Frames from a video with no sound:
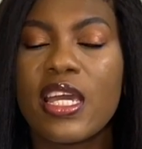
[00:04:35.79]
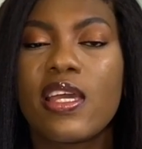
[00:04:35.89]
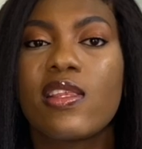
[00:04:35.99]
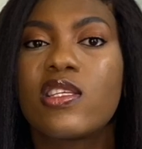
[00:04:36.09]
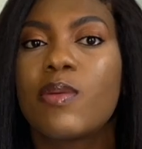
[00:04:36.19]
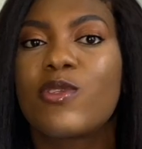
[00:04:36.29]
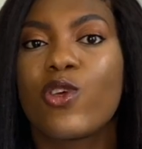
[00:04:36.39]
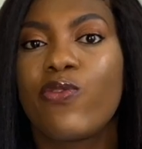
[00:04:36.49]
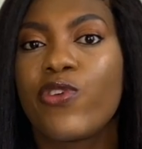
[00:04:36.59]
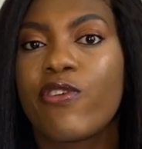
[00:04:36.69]
in terms
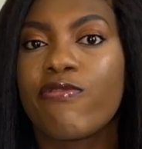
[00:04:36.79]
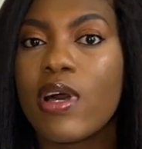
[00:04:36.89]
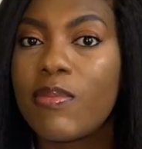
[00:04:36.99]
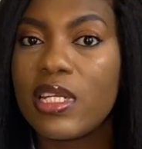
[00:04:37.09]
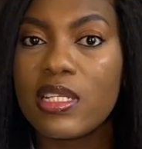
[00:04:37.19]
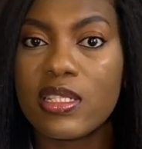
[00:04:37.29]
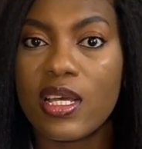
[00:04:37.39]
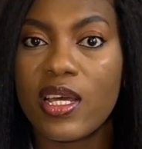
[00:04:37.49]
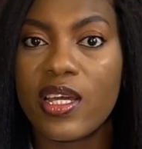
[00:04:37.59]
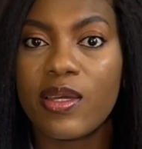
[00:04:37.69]
of your family
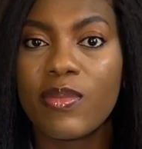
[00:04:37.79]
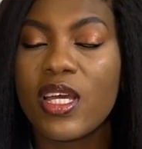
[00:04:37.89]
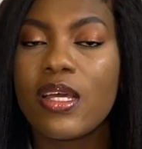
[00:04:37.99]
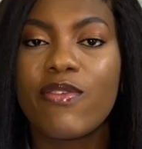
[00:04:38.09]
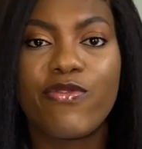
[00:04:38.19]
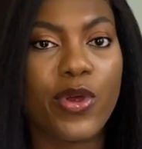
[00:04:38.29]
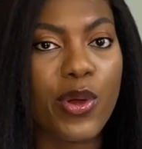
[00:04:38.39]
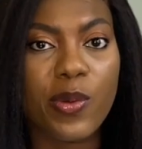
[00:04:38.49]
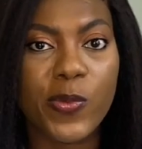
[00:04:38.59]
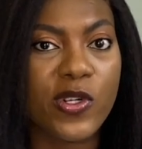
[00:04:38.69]
time, very
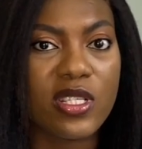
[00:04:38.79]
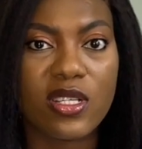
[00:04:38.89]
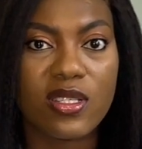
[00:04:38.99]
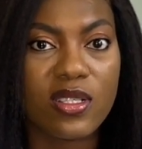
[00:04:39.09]
important.